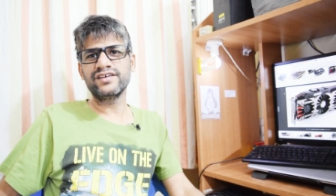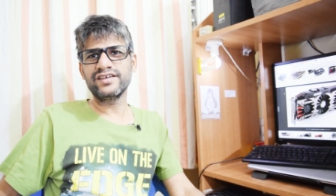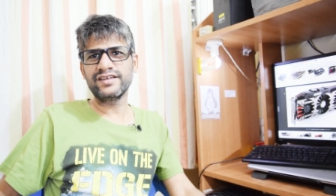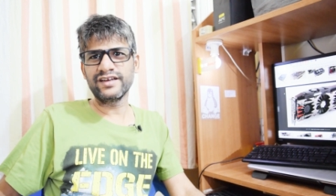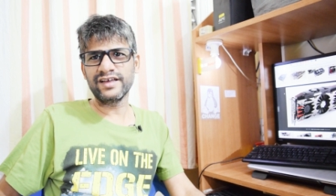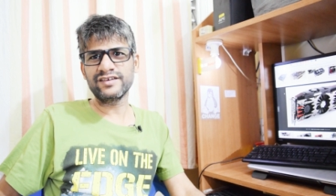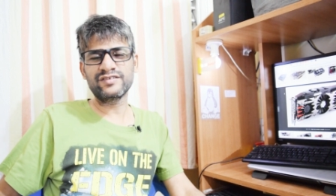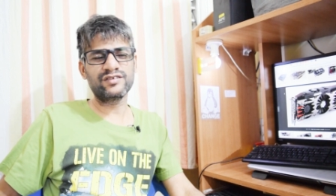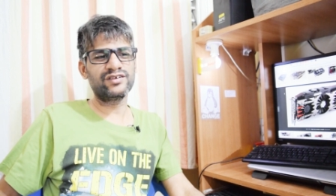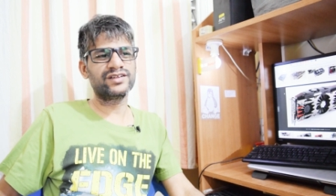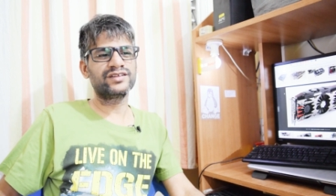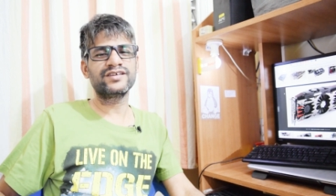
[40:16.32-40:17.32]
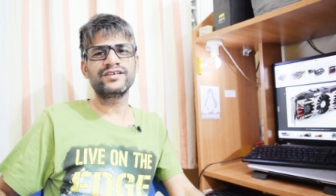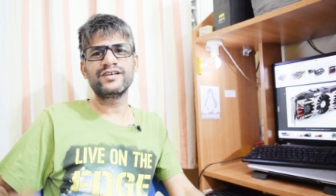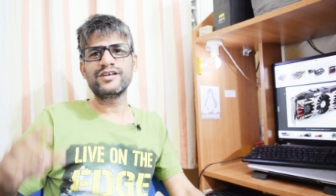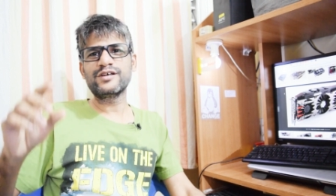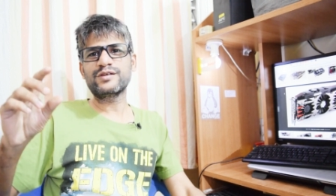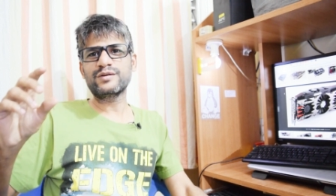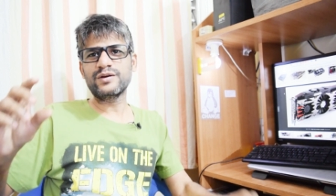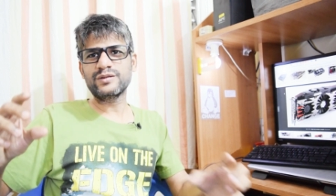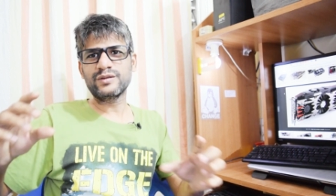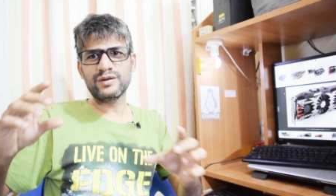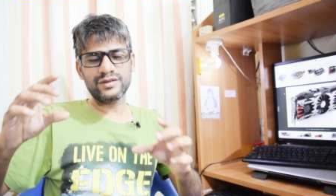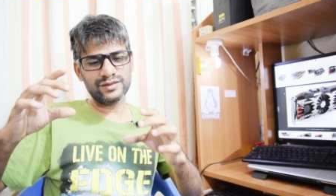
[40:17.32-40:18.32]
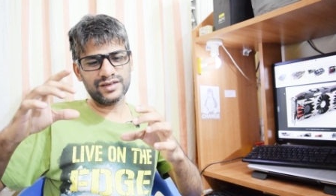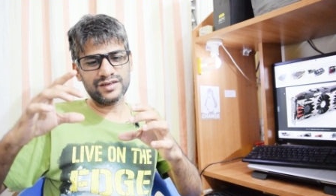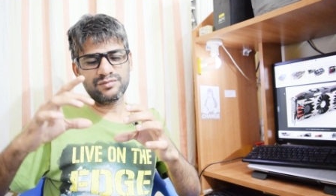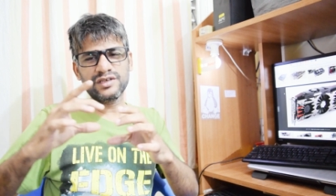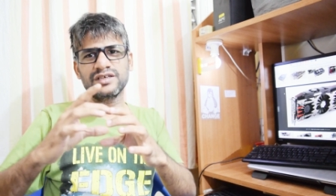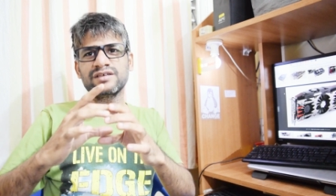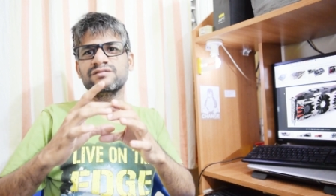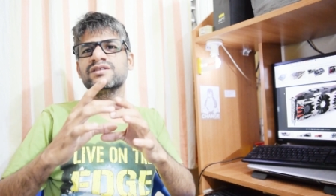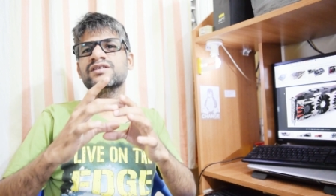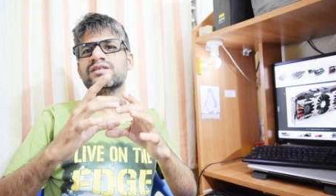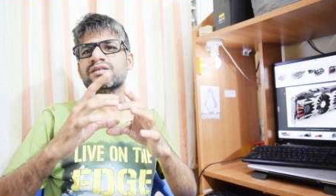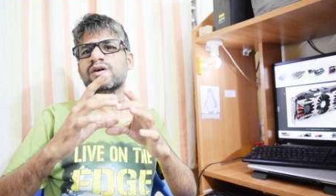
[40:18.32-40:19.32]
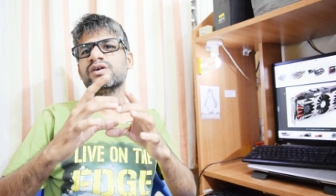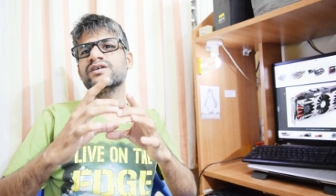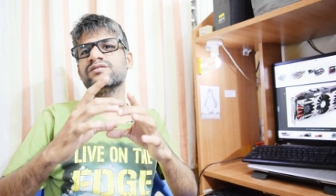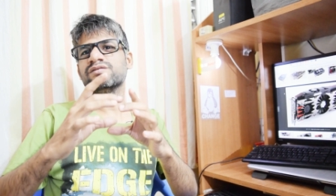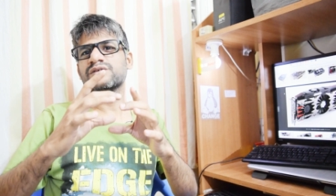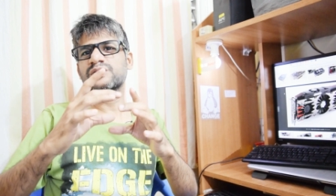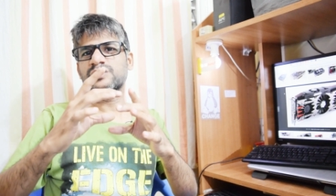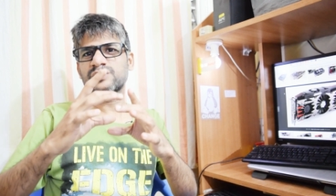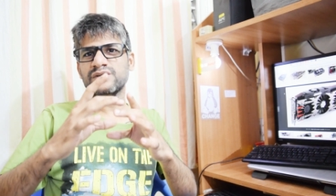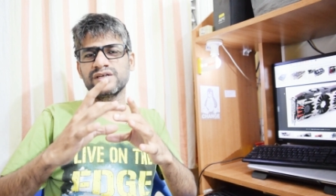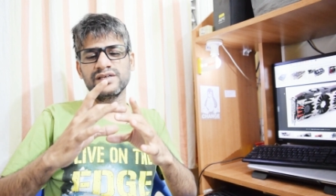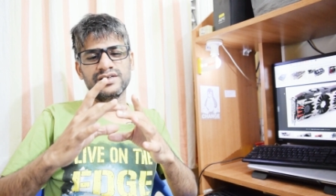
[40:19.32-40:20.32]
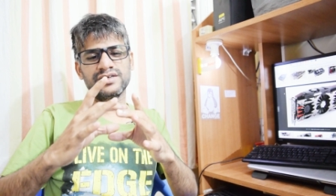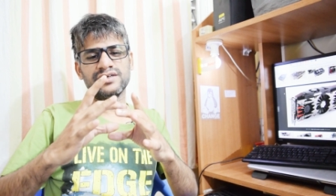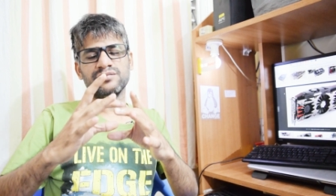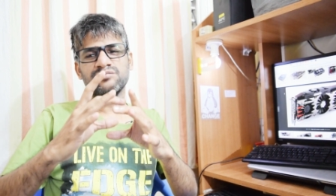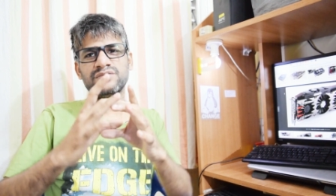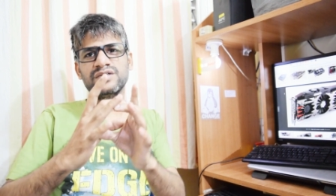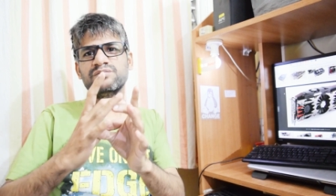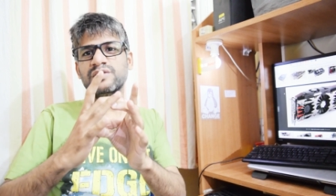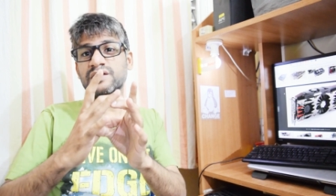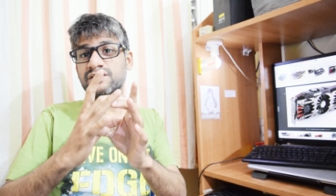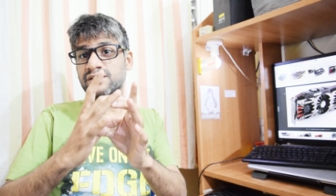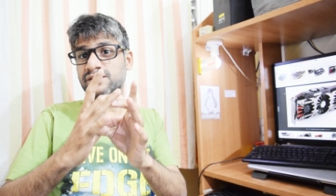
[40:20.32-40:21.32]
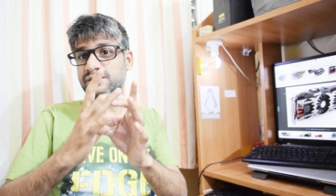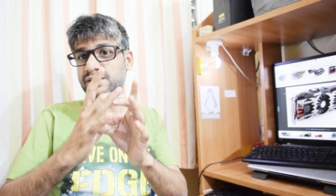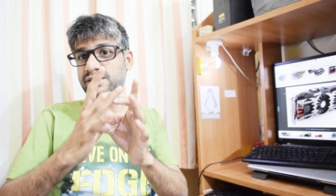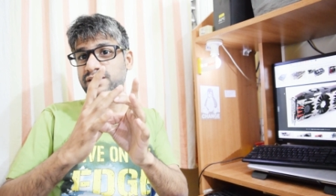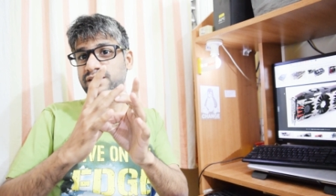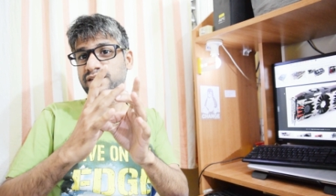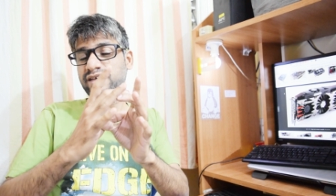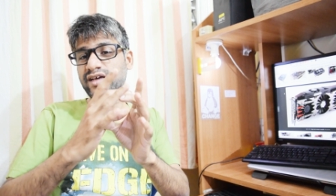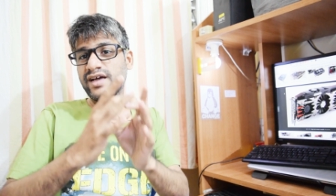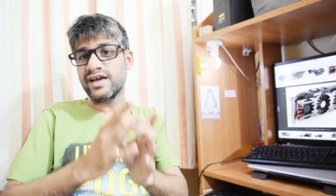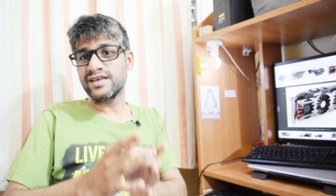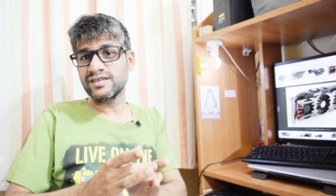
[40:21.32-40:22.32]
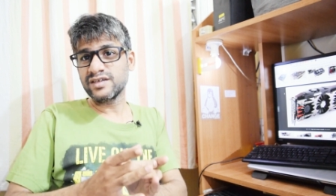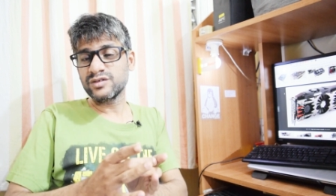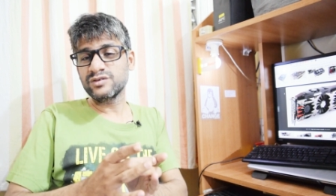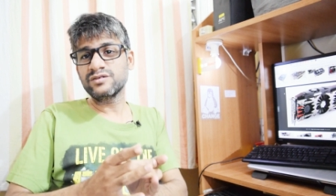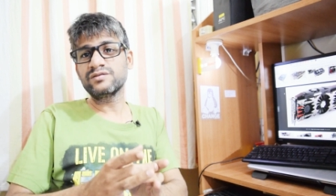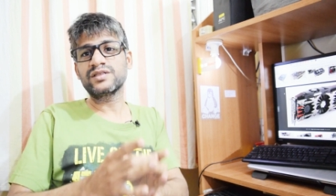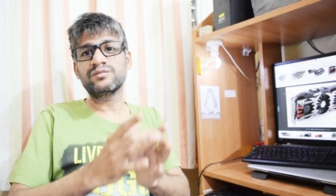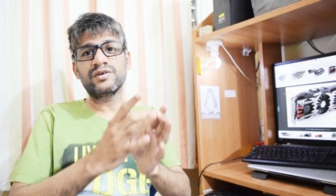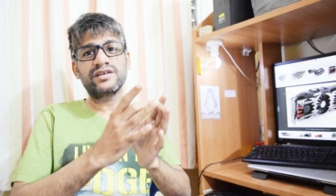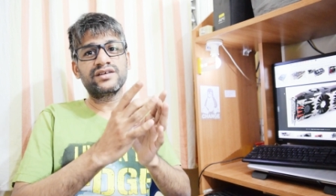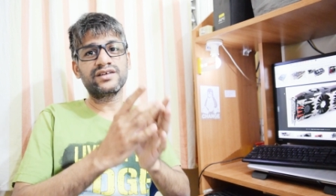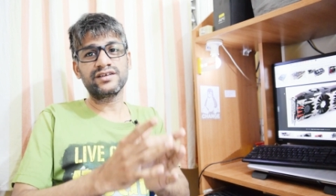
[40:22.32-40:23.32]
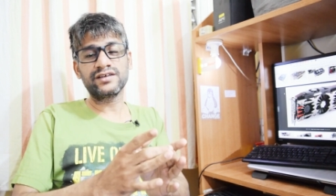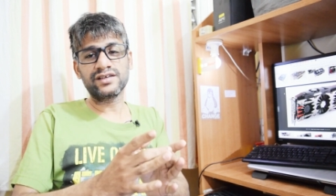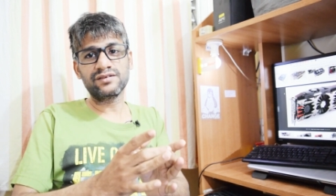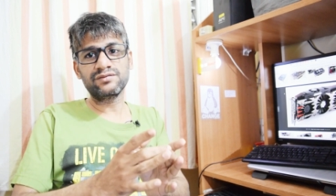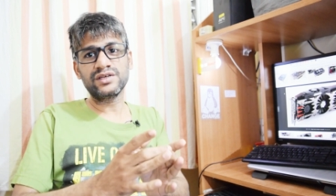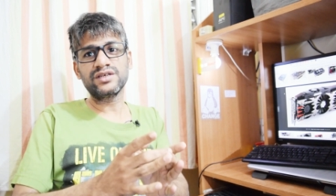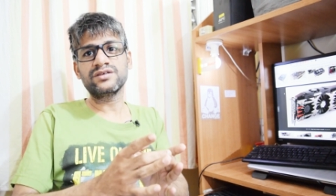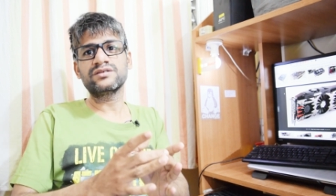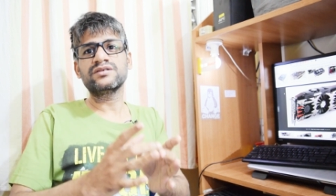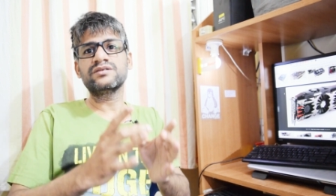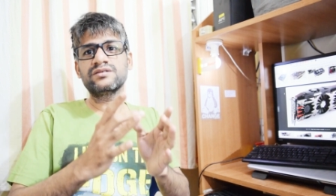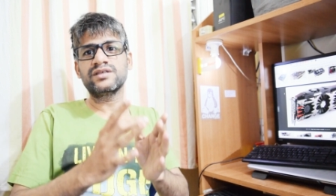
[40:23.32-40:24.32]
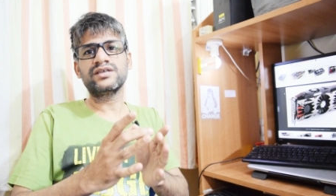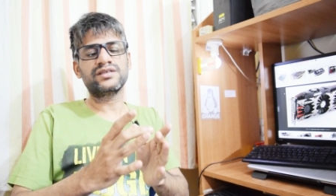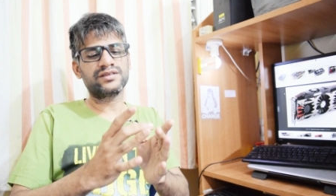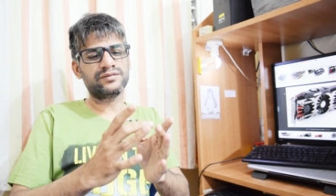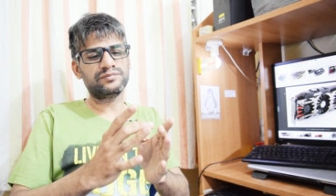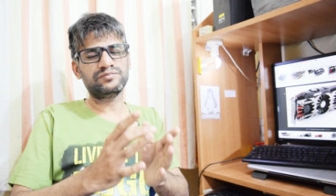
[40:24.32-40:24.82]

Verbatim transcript: in astrology. So I thought, let me give this sort of correlated big picture as I do with my technical videos, so that